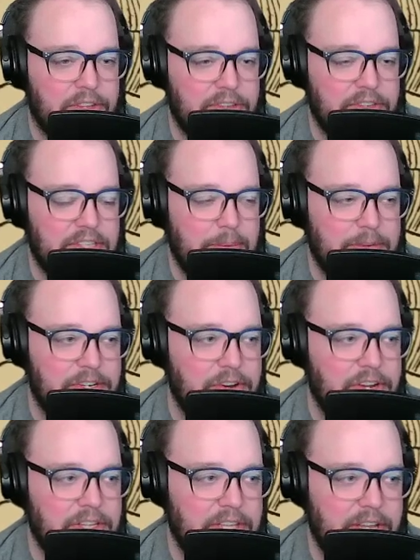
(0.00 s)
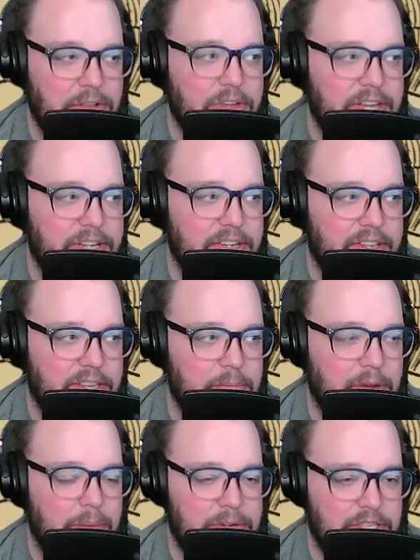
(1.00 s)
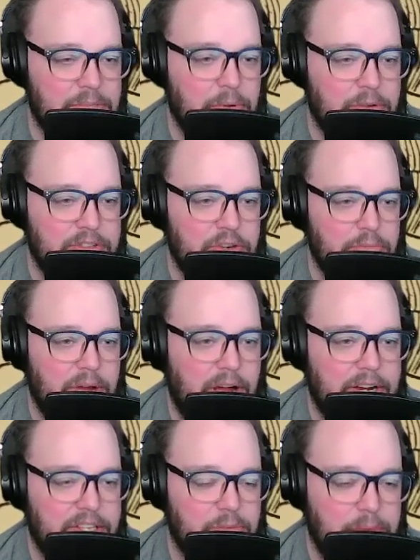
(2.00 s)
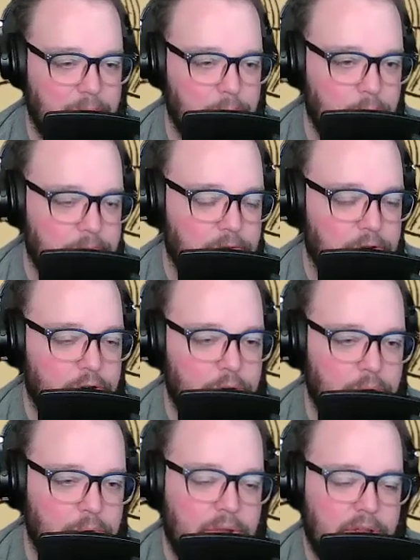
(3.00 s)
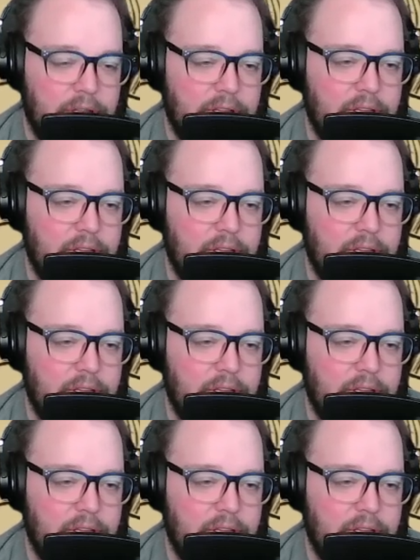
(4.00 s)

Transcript: that the cemetery can legally dig them up and dispose of their body to make room for new